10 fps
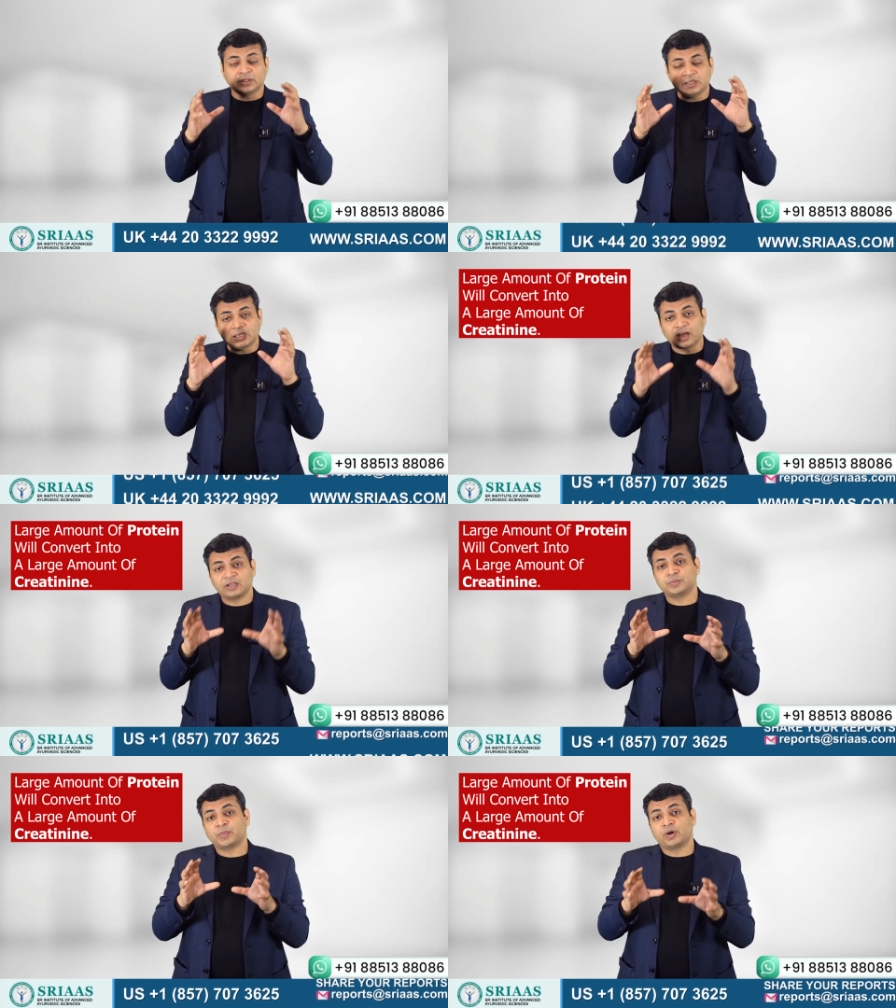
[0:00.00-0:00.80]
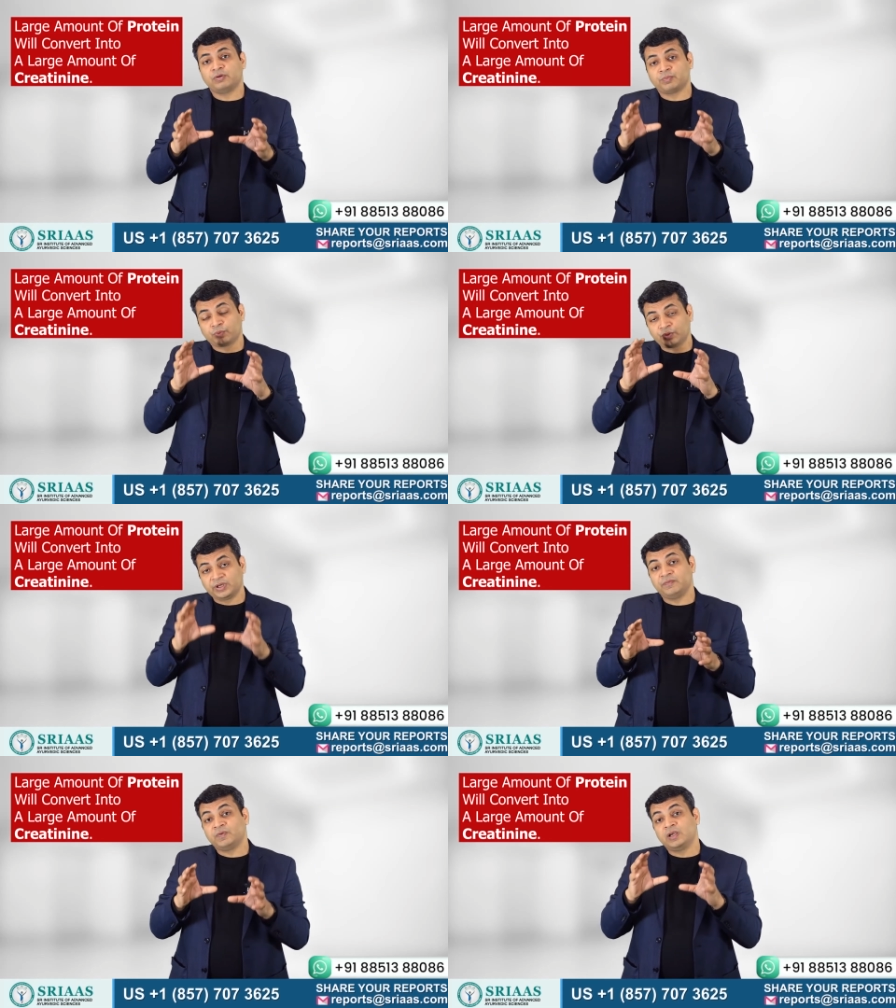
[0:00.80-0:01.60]
The large amount of
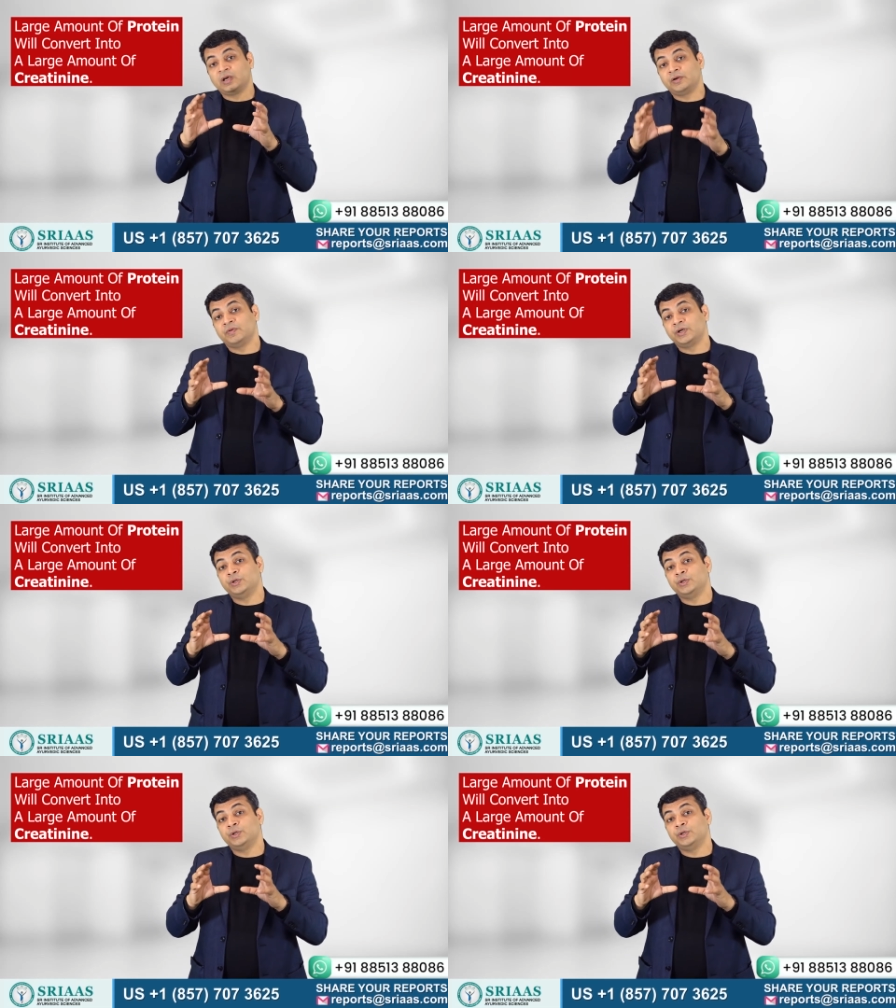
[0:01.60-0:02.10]
protein will convert